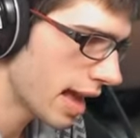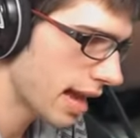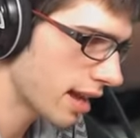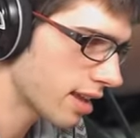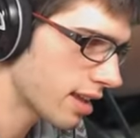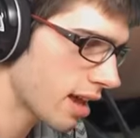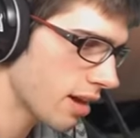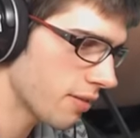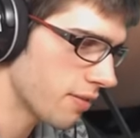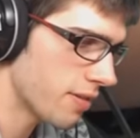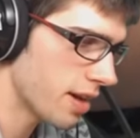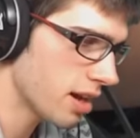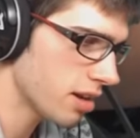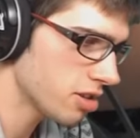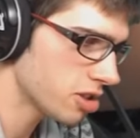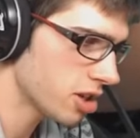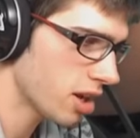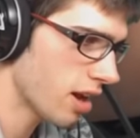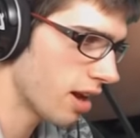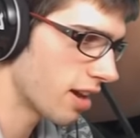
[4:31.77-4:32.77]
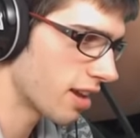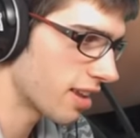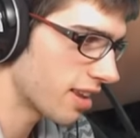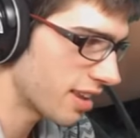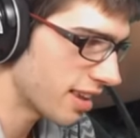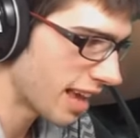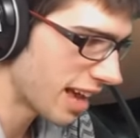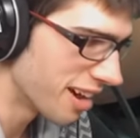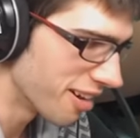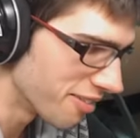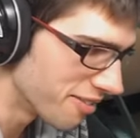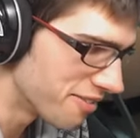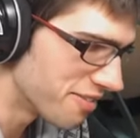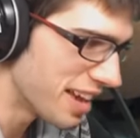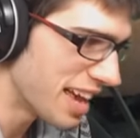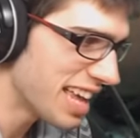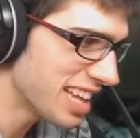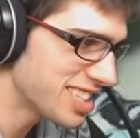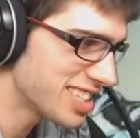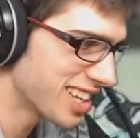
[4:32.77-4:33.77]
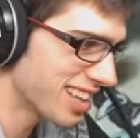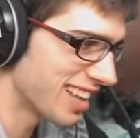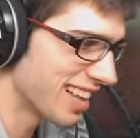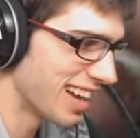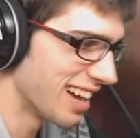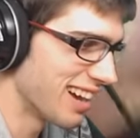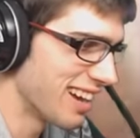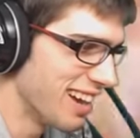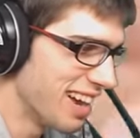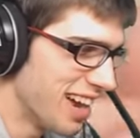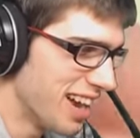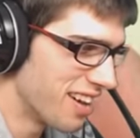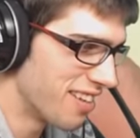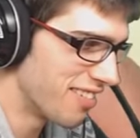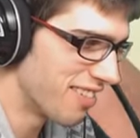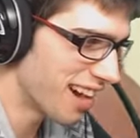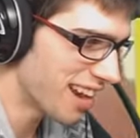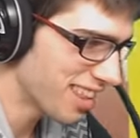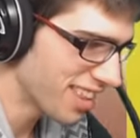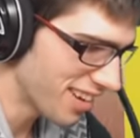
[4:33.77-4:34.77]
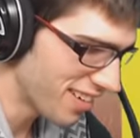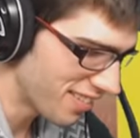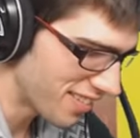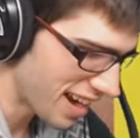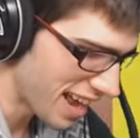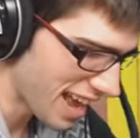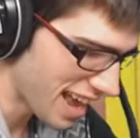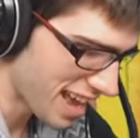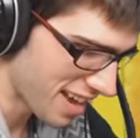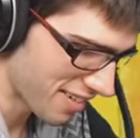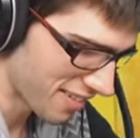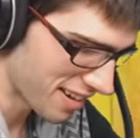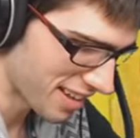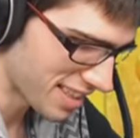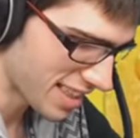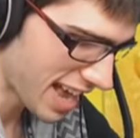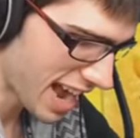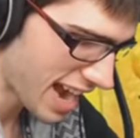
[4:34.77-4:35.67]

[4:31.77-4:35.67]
a, Galvan a Galvantula, regular rare with